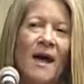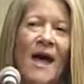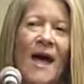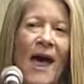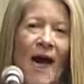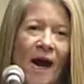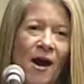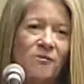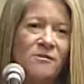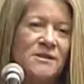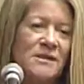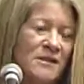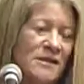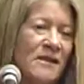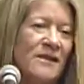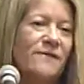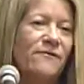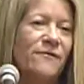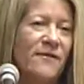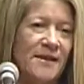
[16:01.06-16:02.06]
how to
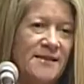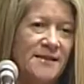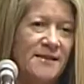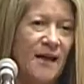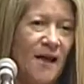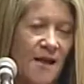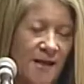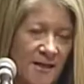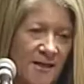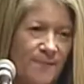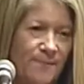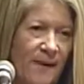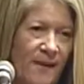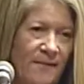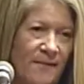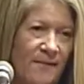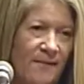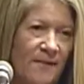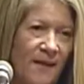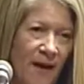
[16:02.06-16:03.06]
live this
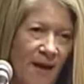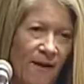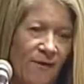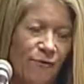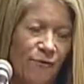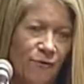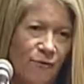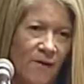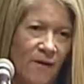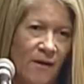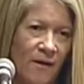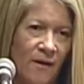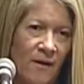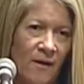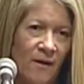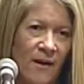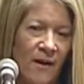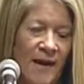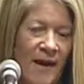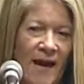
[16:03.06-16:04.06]
unexpected life
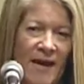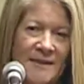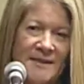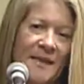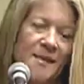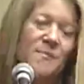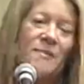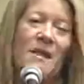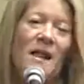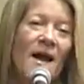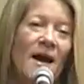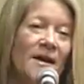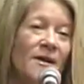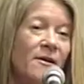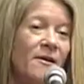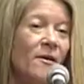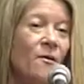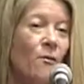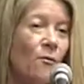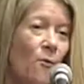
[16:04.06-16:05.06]
as a
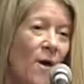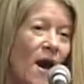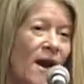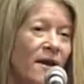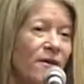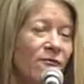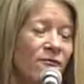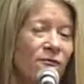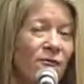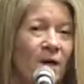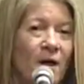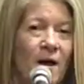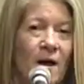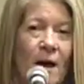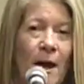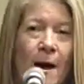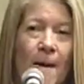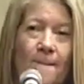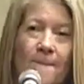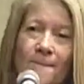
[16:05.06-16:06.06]
blind wife,
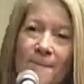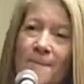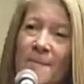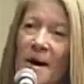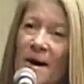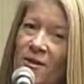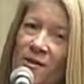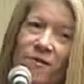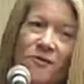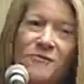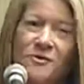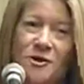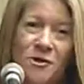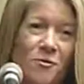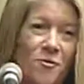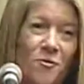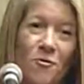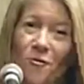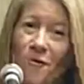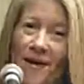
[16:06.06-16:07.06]
mother of 2
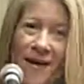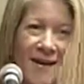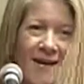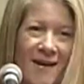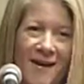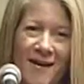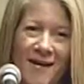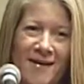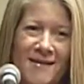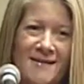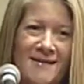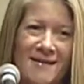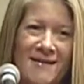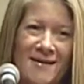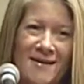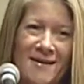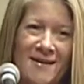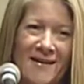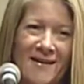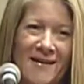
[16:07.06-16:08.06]
great
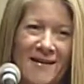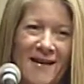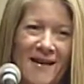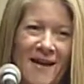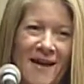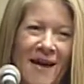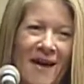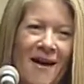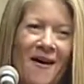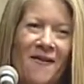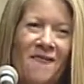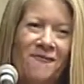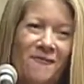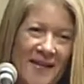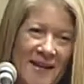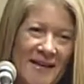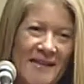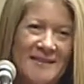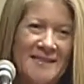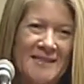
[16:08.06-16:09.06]
kids,
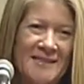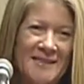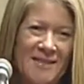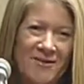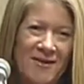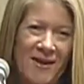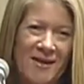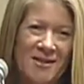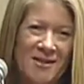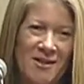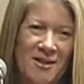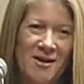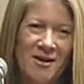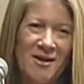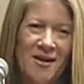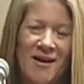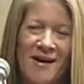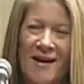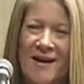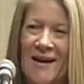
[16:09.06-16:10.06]
fitness
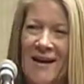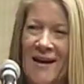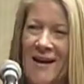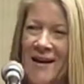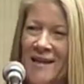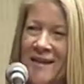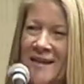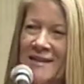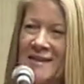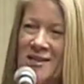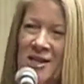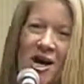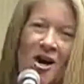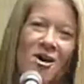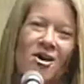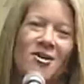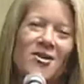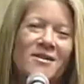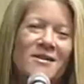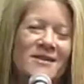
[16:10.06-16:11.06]
instructor,
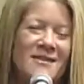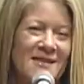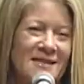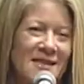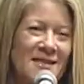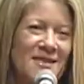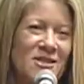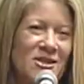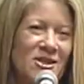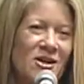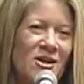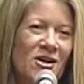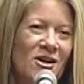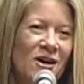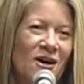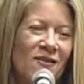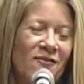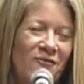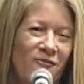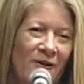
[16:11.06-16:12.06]
daughter, sister,
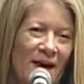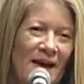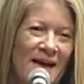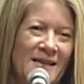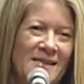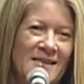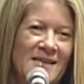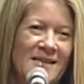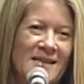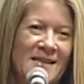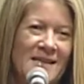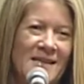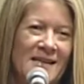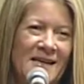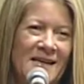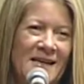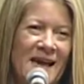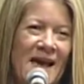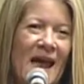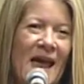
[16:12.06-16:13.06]
friend,
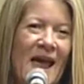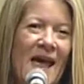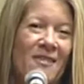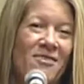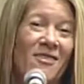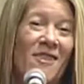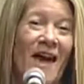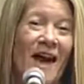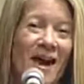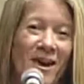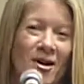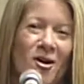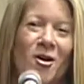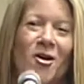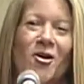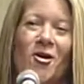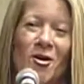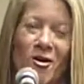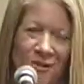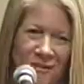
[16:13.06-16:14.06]
and that
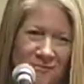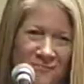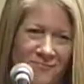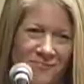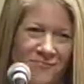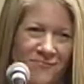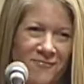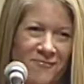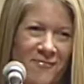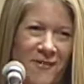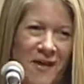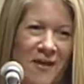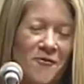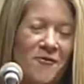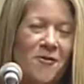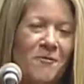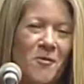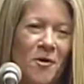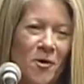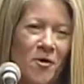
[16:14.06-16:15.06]
girl
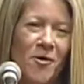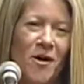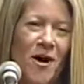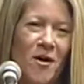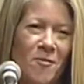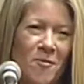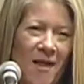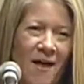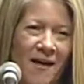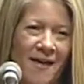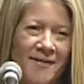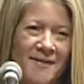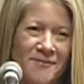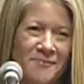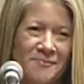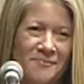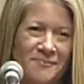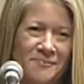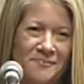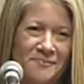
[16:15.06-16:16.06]
from Girl Gone Blind.
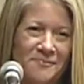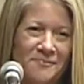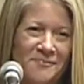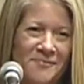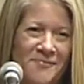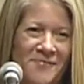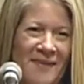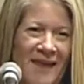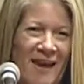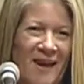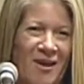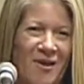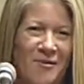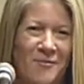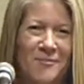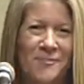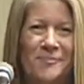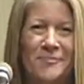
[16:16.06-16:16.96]
Thank you.